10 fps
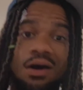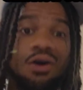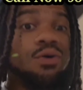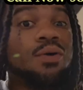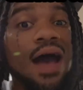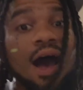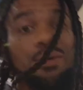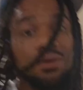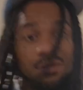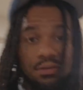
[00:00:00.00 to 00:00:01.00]
A whole
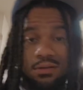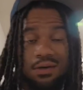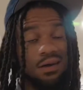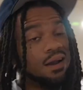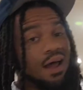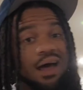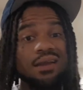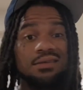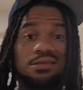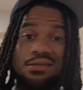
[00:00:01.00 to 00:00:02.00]
hour,
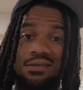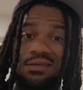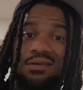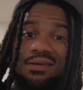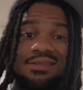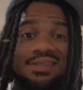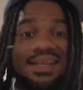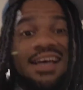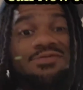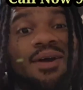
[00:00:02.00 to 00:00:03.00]
$100. It's a
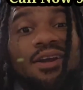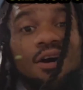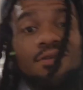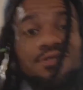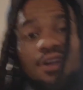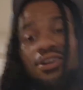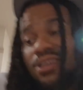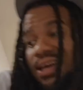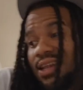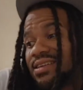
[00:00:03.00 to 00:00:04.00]
tax write-off. Start
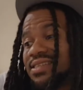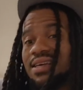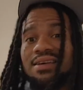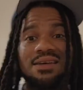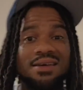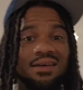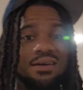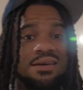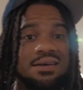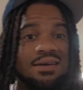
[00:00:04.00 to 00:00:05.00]
your LLC.
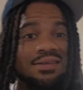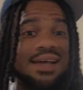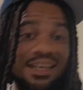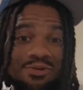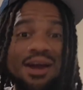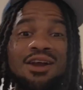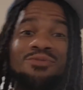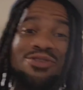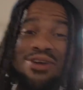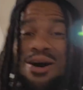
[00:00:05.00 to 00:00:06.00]
Tax write-off
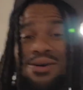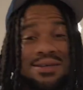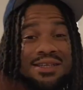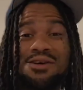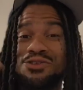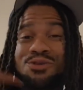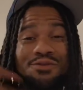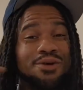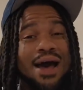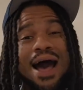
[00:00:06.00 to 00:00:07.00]
when you call her and talk to
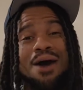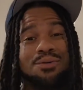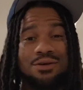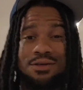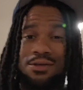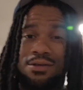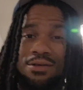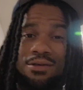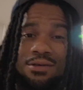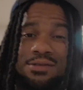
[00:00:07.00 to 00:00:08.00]
her for an hour.
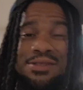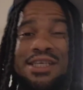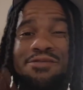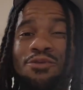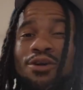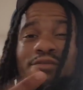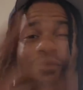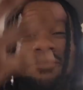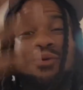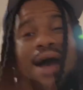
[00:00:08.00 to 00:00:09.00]
640 for
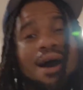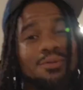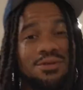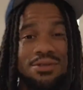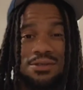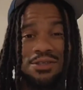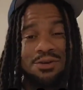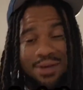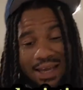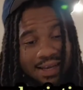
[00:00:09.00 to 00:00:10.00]
four hours. She
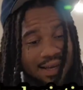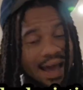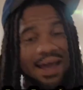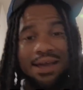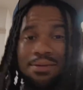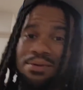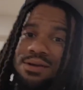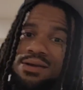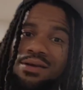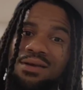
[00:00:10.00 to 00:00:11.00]
gonna give you the game.
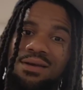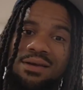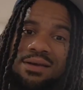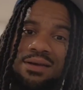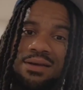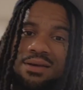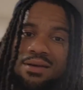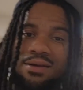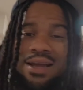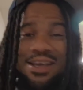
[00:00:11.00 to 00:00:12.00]

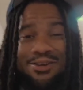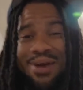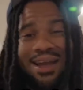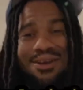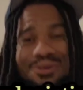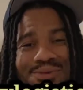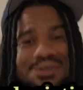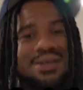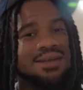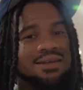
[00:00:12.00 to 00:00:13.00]
Like, you ain't
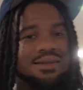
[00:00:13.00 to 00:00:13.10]
losing.